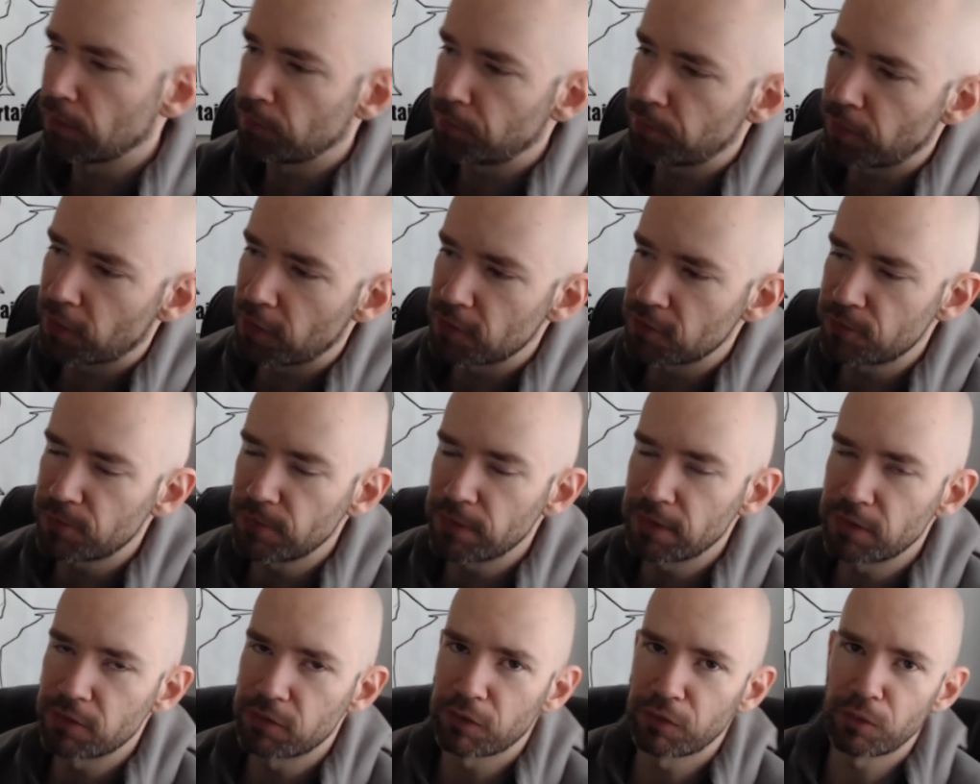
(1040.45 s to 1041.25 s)
Part of
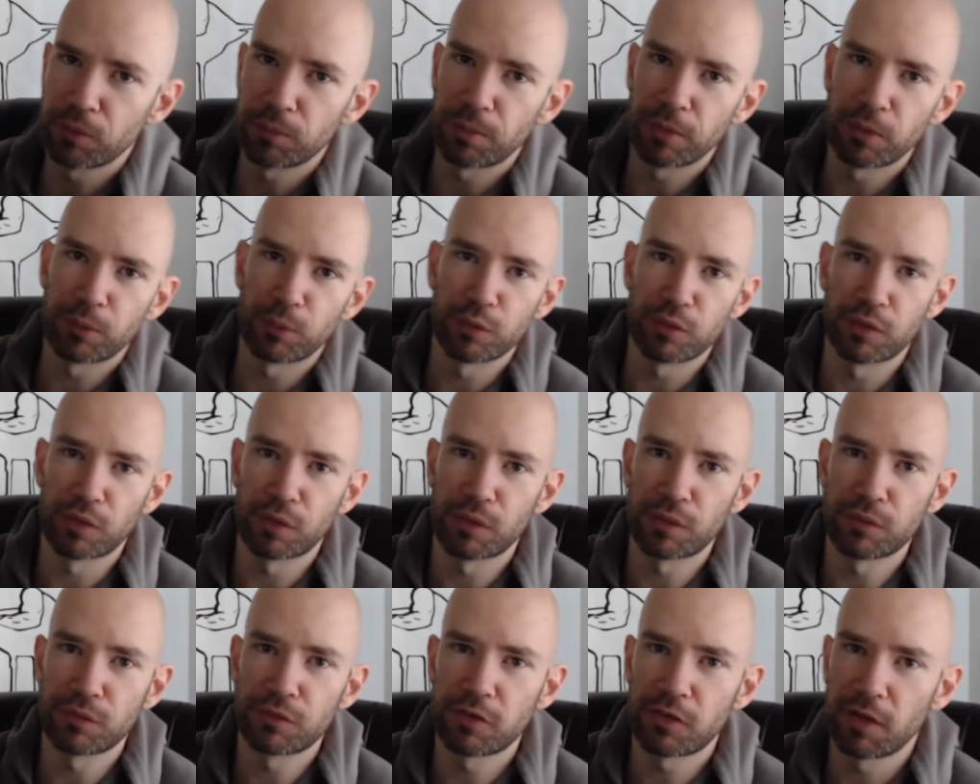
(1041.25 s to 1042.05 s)
me is a little bit
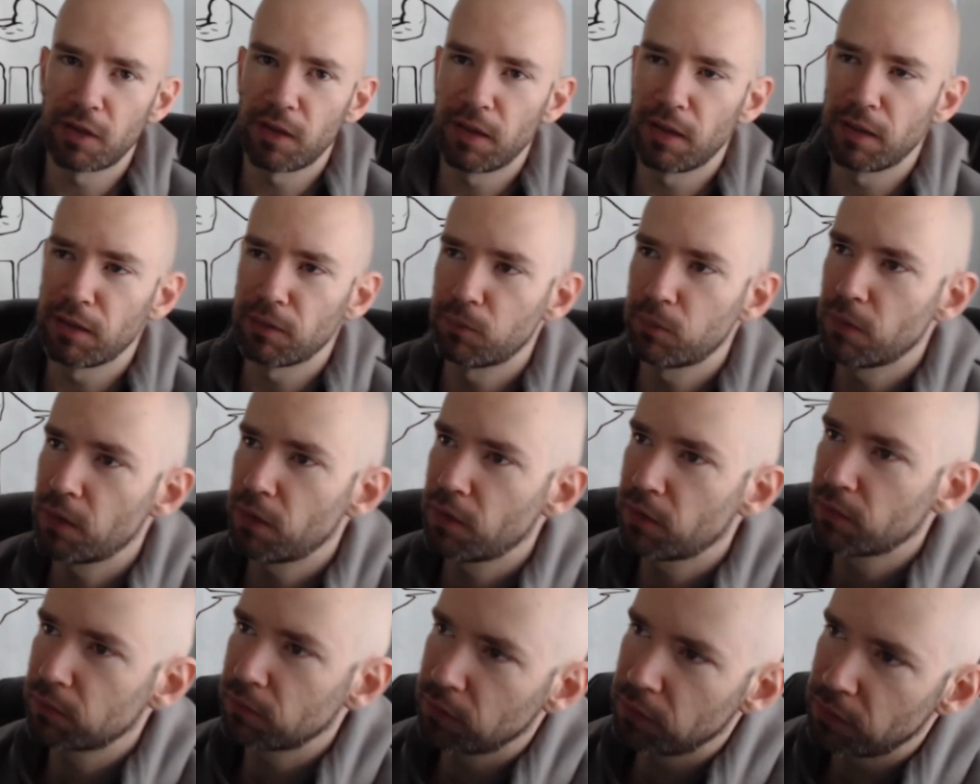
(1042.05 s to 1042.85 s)
reserved, saying,
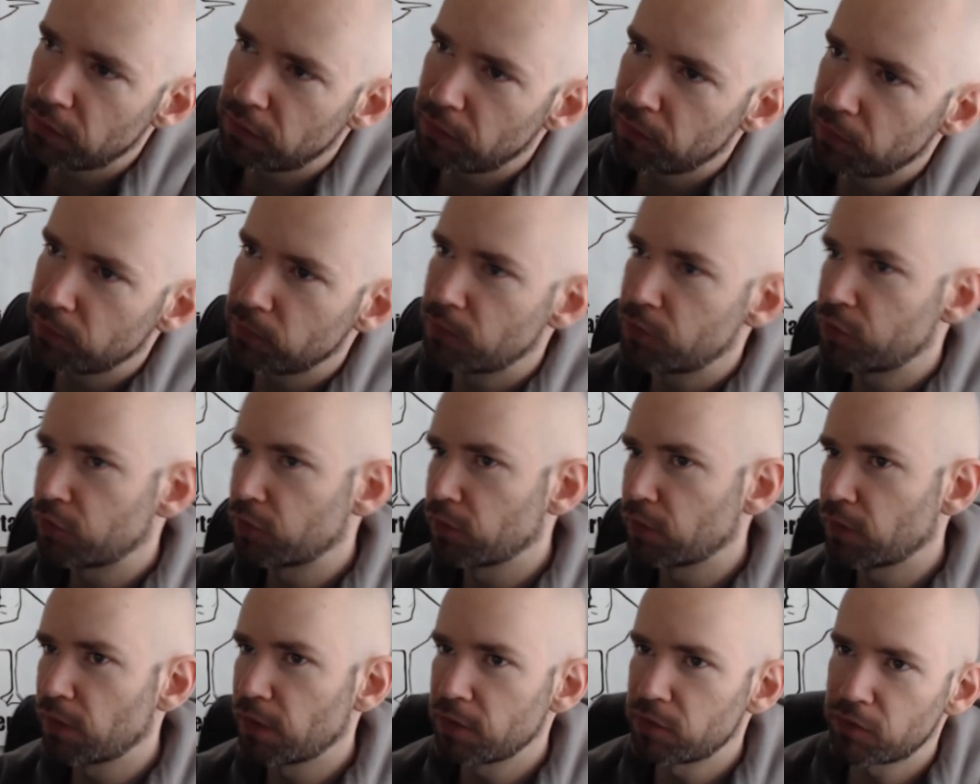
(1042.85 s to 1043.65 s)
well,
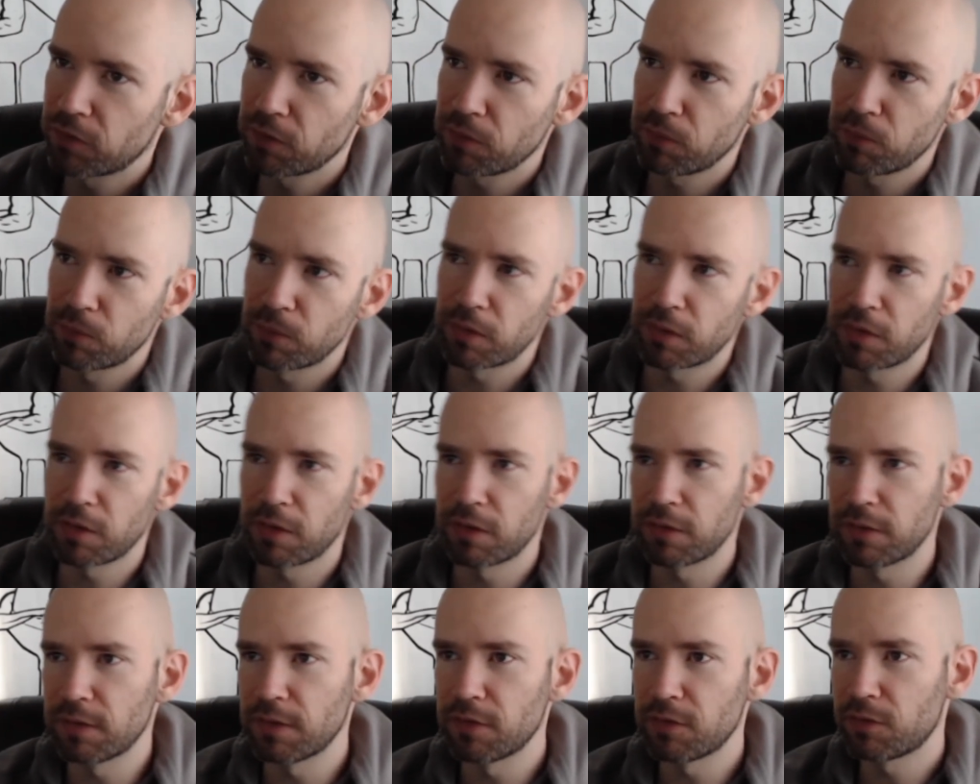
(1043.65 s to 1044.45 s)
should I still work
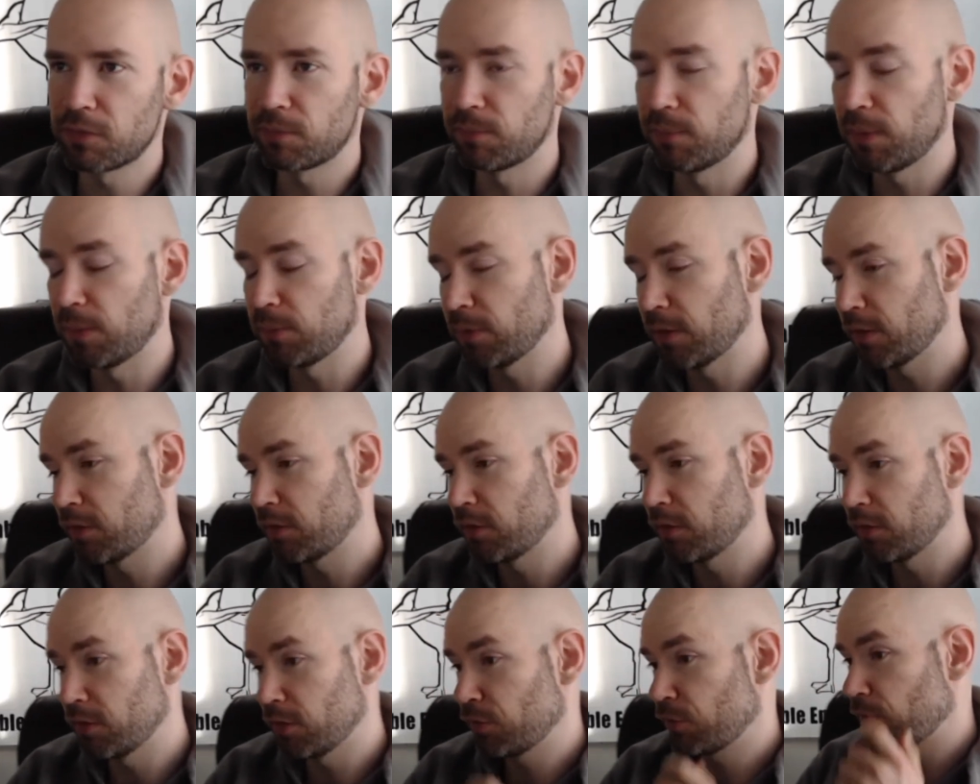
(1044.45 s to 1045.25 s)
on this? Maybe I
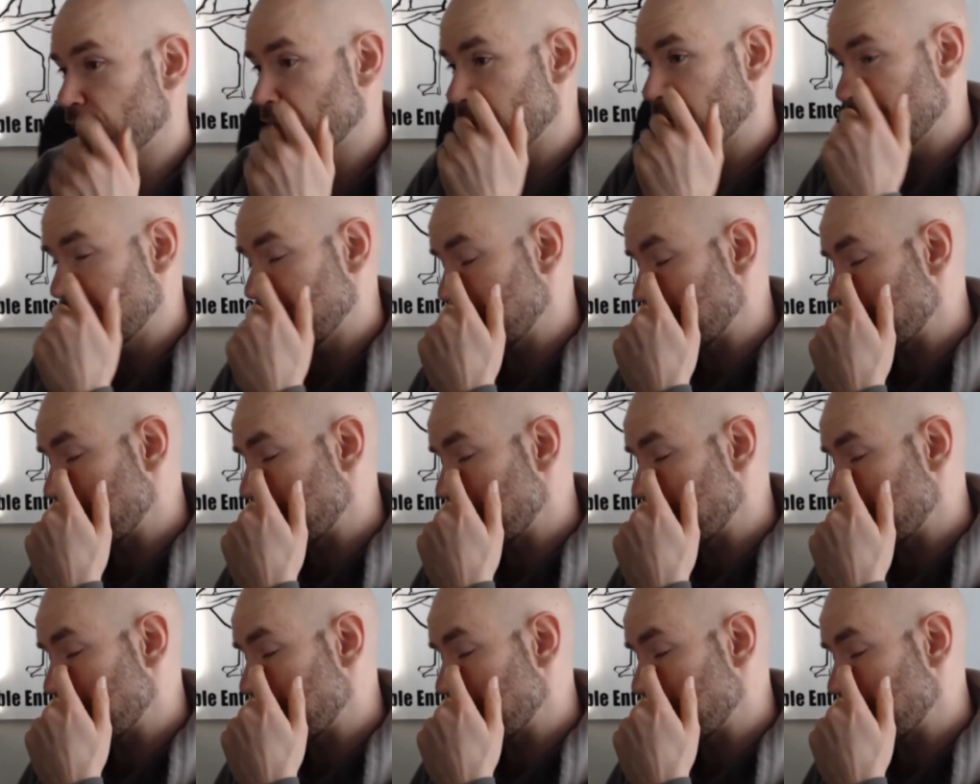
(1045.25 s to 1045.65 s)
should just freaking,